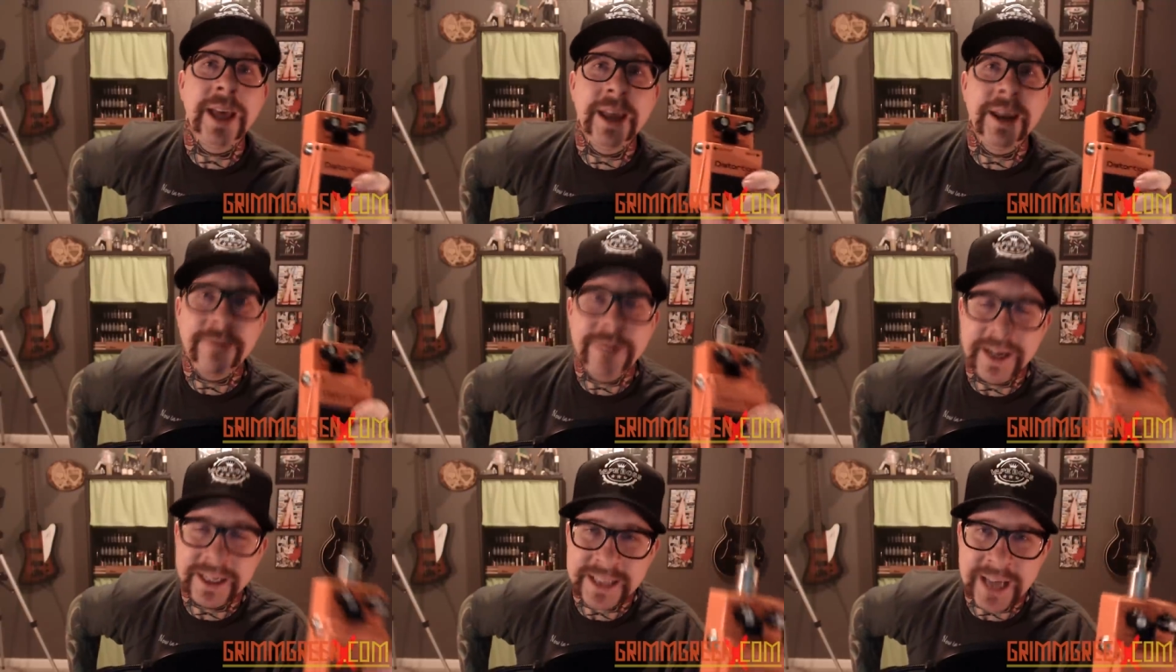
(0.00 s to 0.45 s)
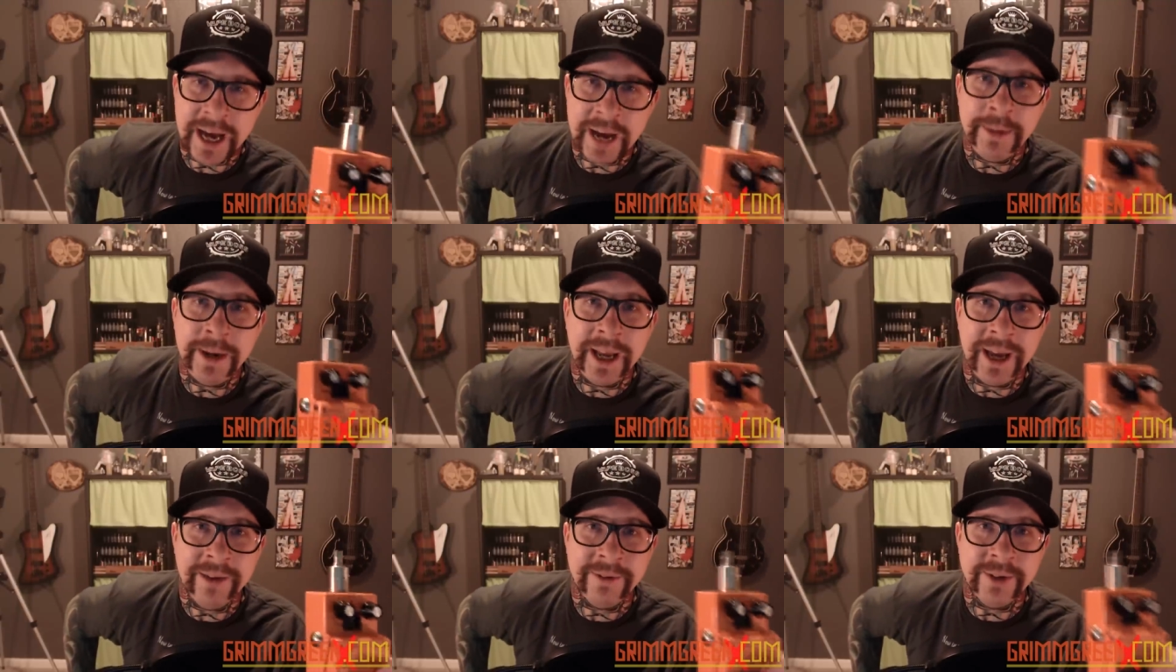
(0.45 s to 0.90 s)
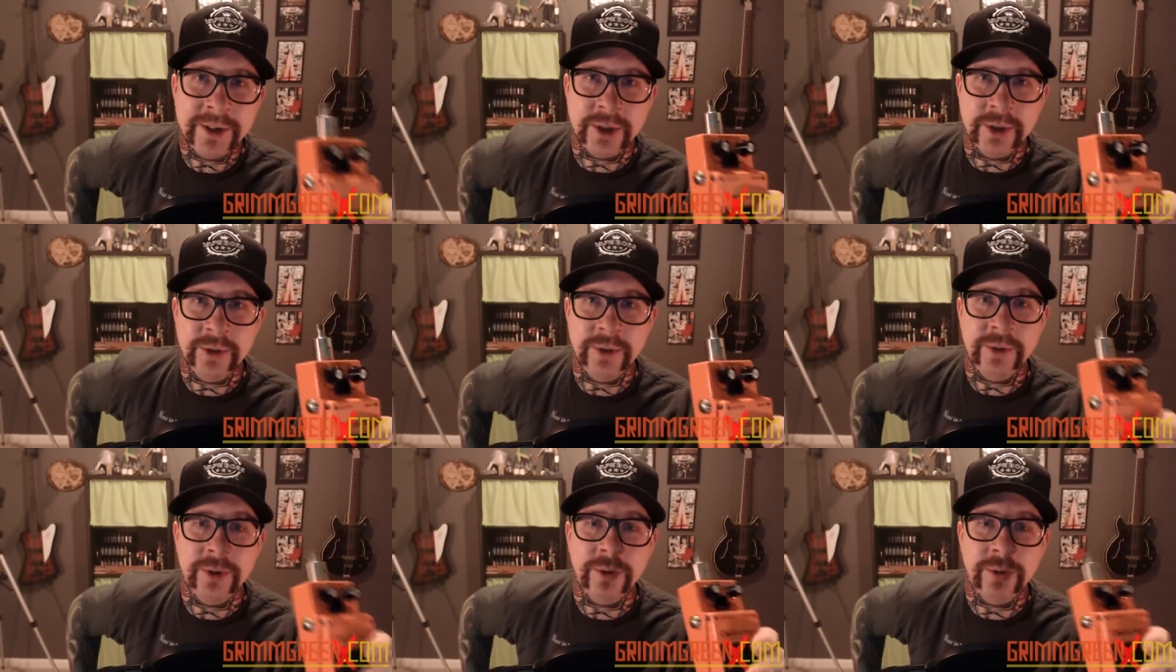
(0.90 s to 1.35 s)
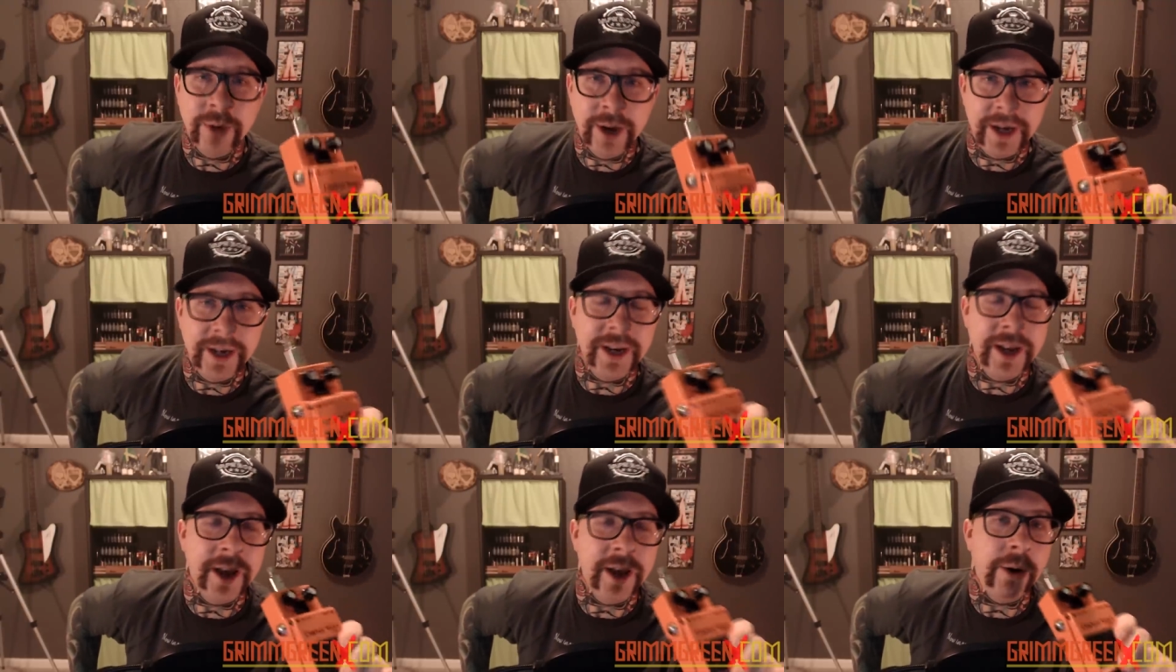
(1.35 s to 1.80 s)
In fact, I'm going to have a toot
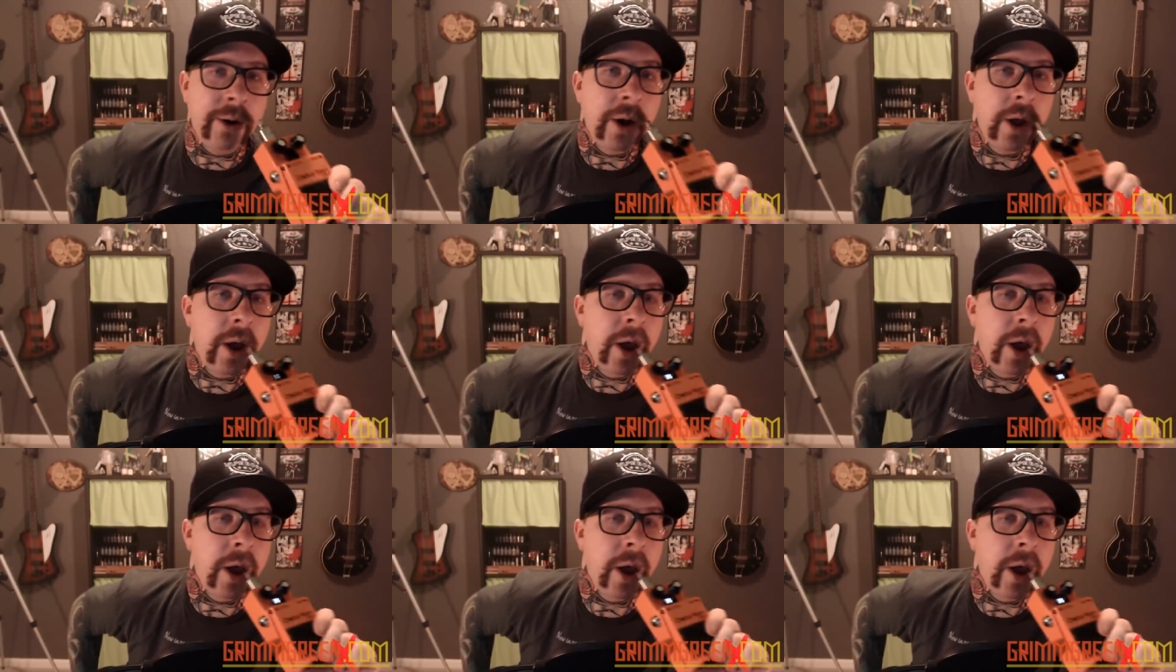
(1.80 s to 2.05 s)
right now.